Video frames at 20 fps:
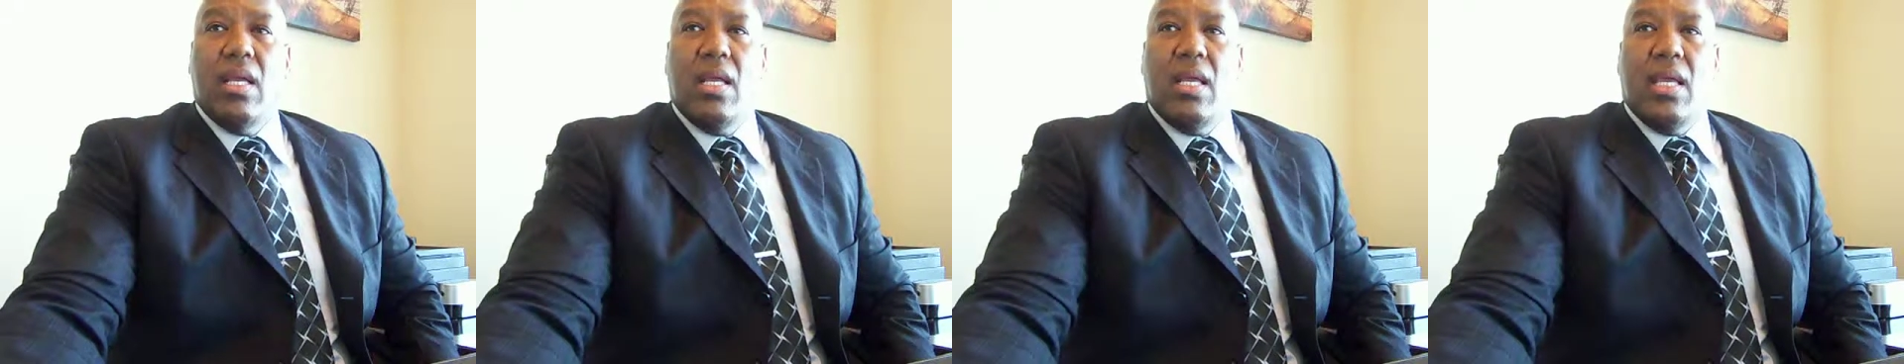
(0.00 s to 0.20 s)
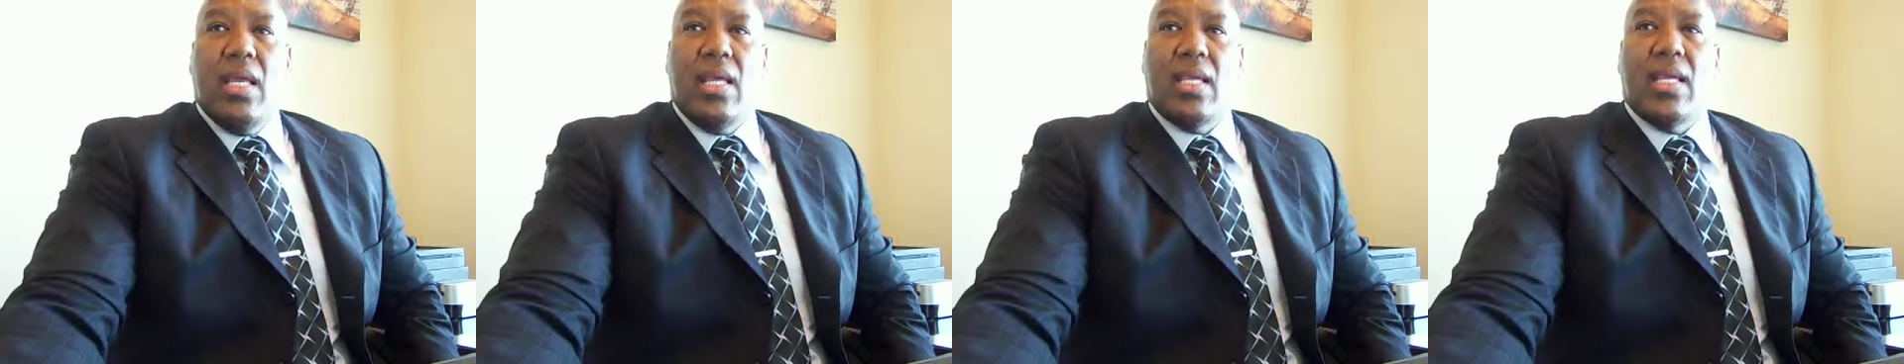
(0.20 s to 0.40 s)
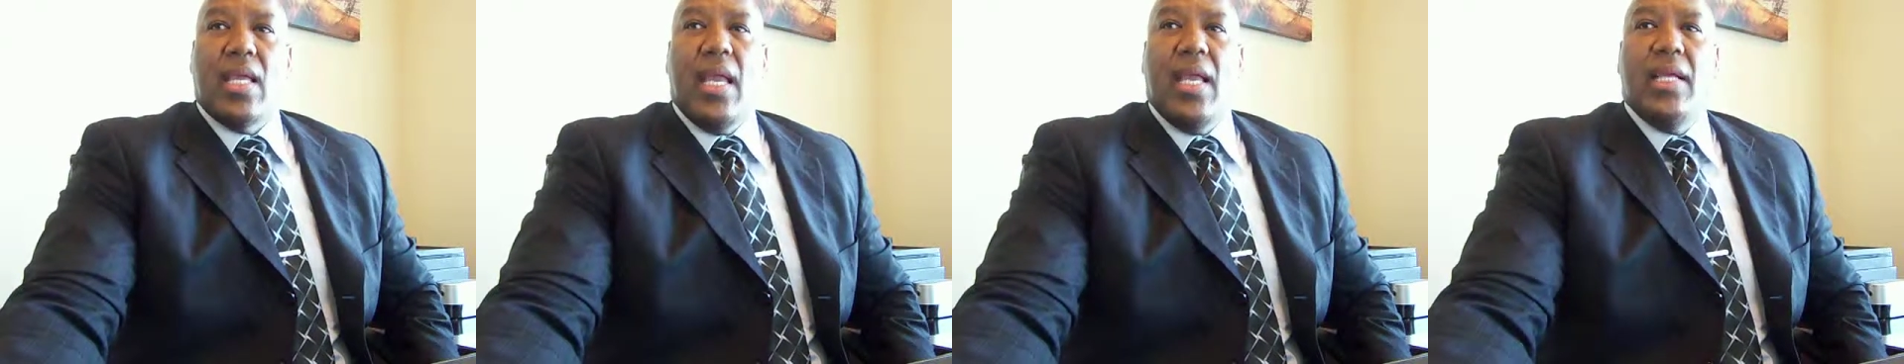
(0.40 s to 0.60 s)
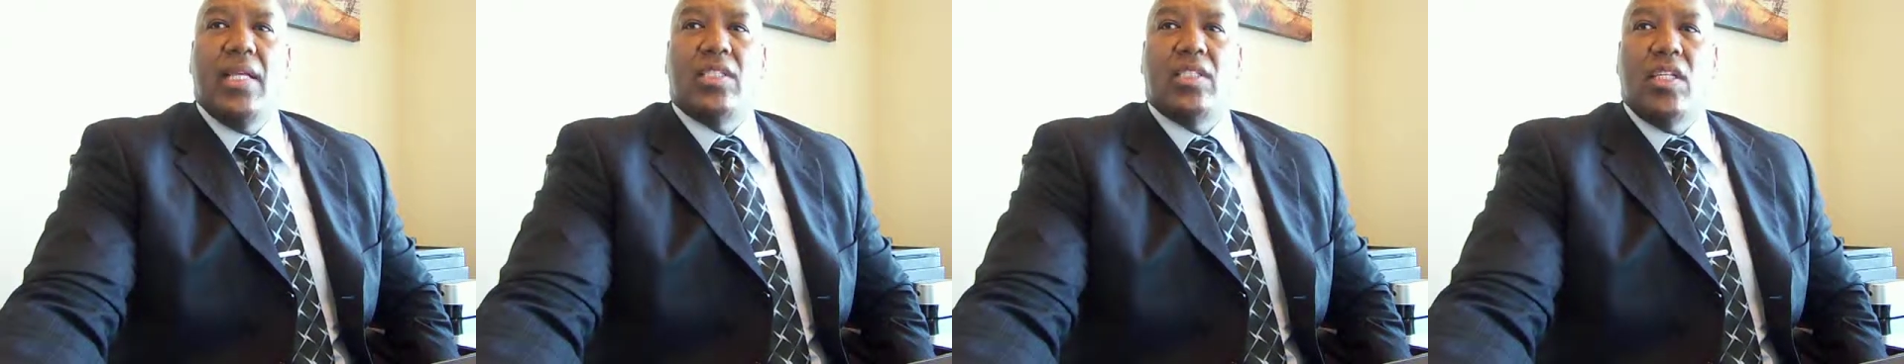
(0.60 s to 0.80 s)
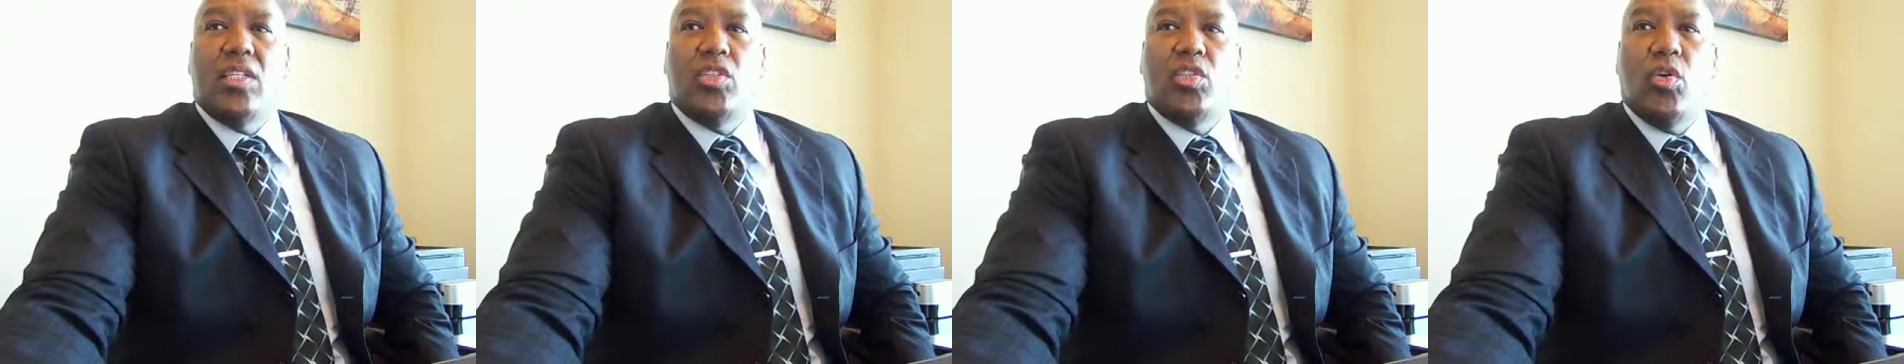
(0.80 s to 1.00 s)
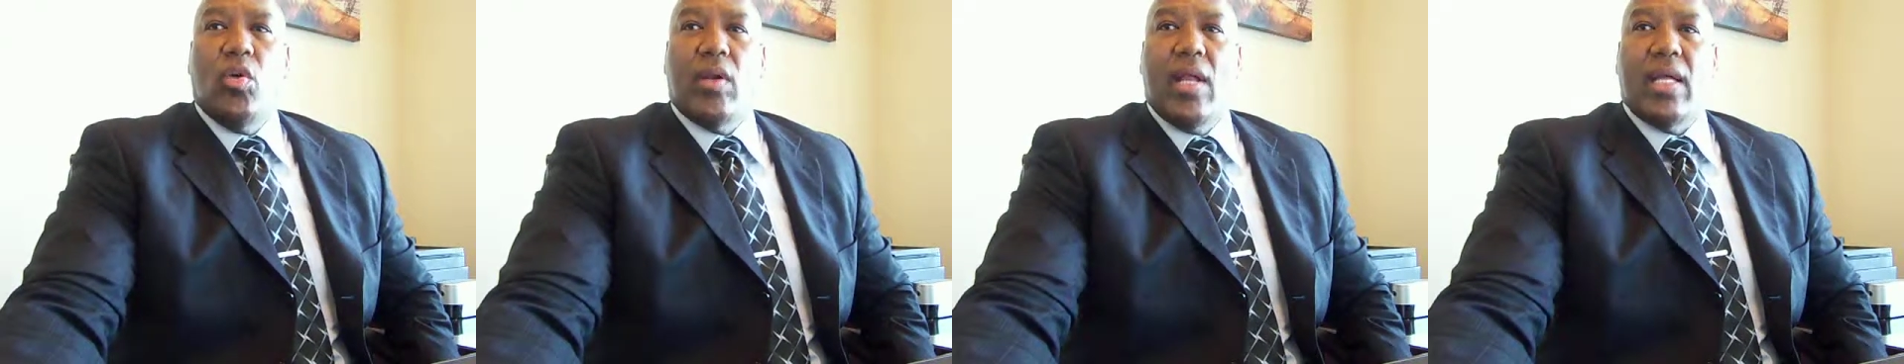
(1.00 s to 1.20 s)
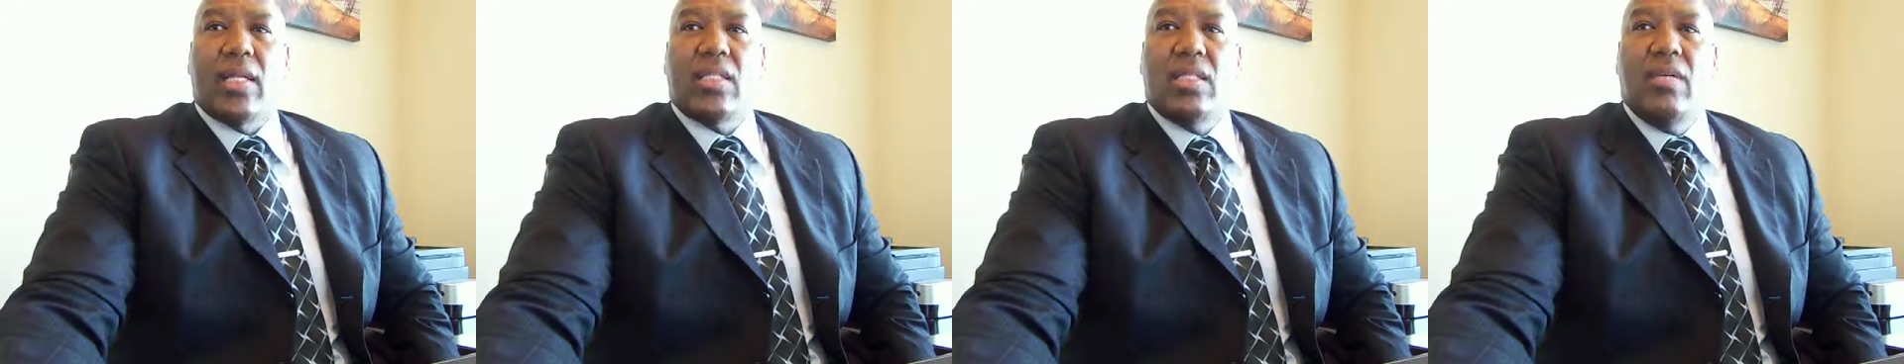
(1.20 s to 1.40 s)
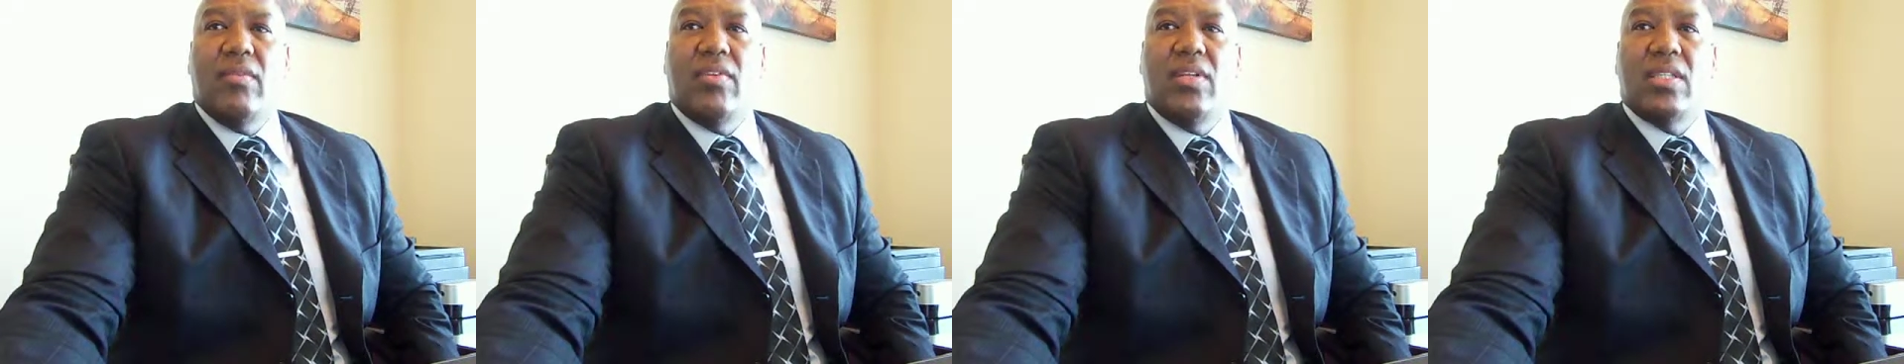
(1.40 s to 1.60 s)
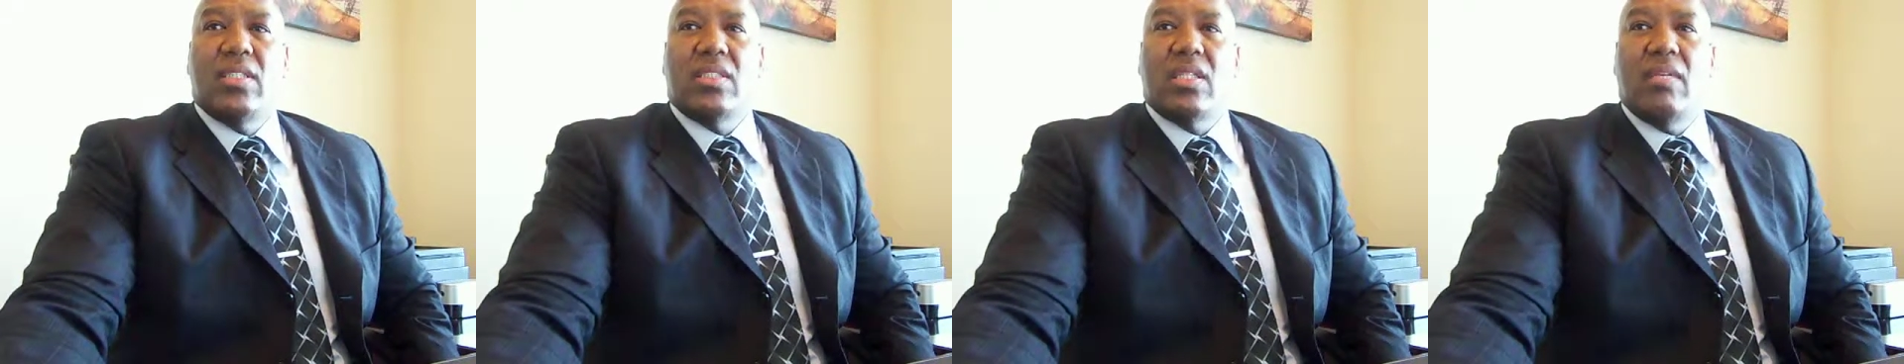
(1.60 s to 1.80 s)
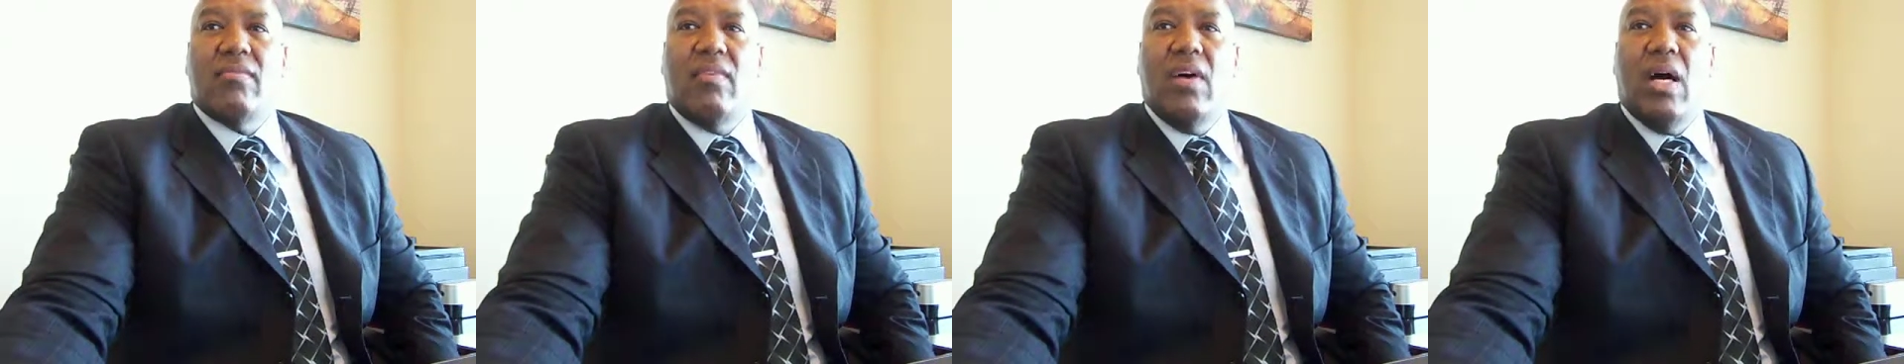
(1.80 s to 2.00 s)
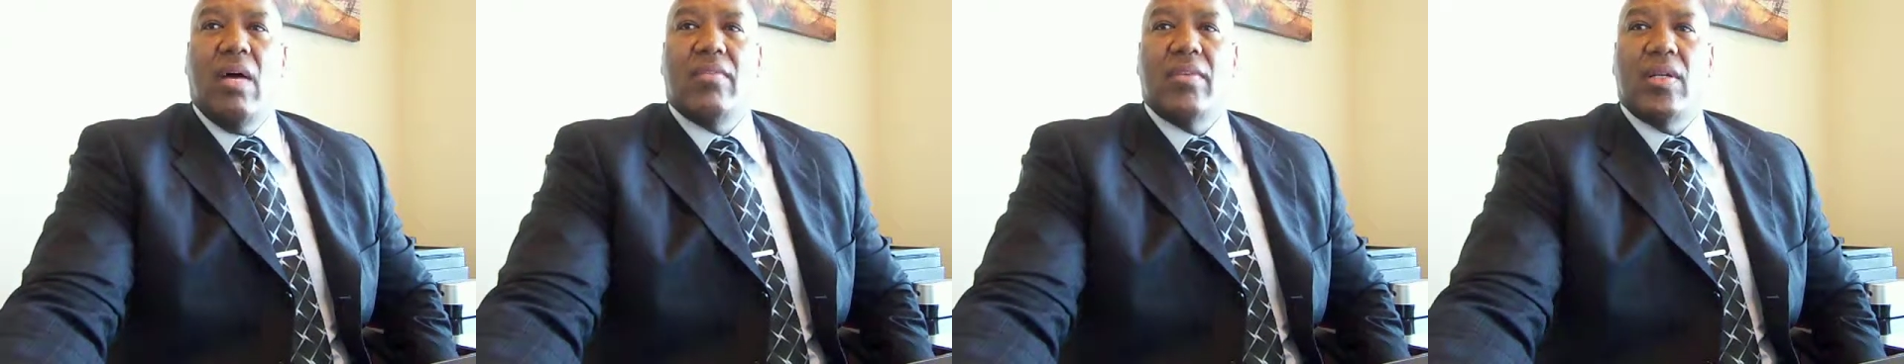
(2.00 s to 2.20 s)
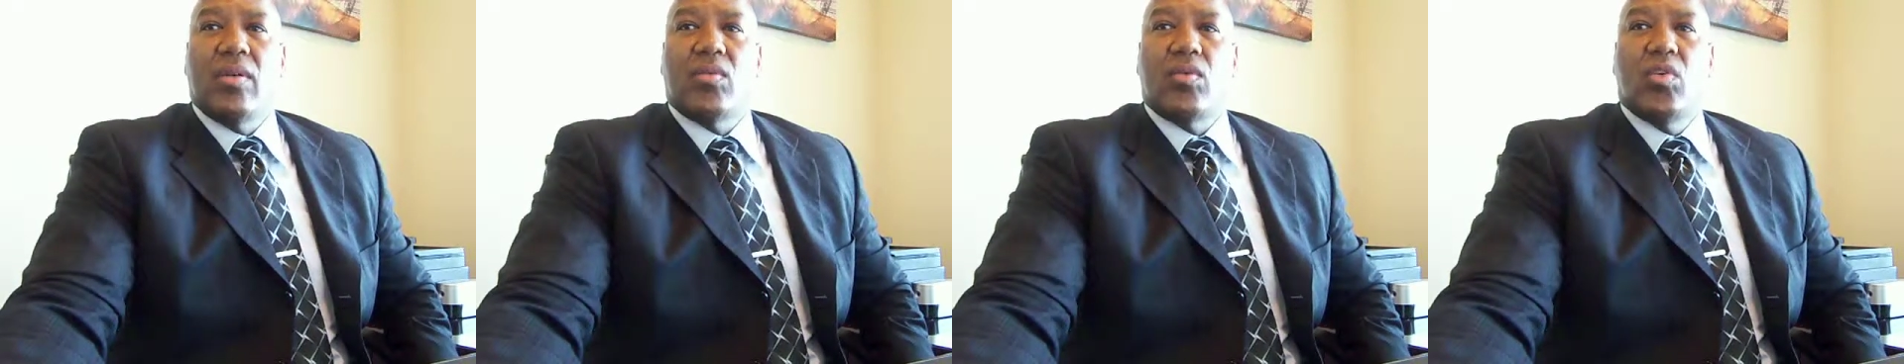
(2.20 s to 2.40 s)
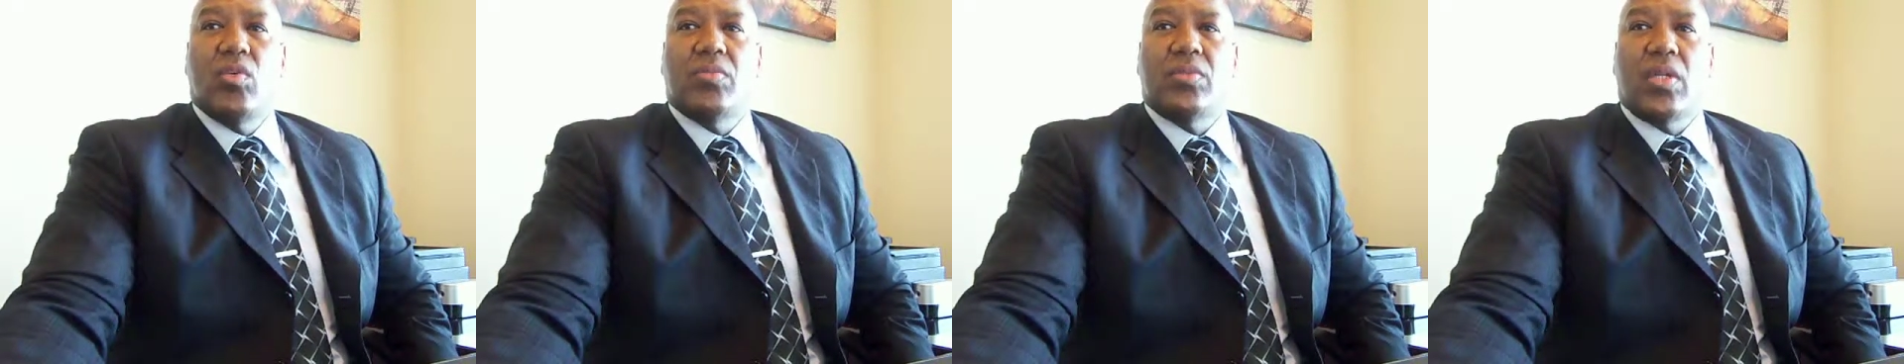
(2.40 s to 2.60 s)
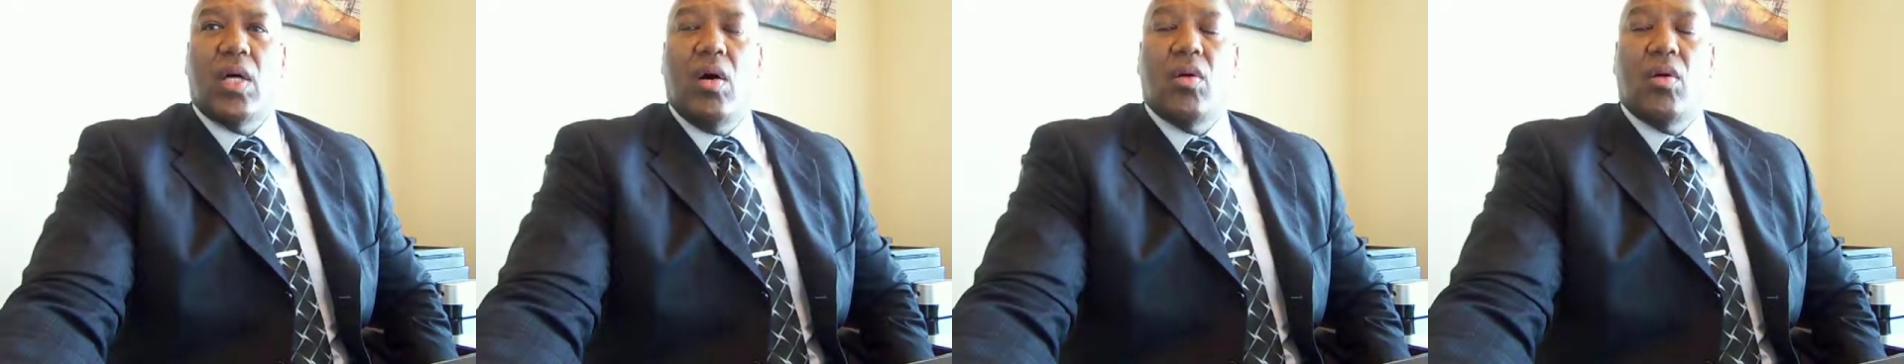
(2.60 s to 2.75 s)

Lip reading: engaged in joint activities involving a group's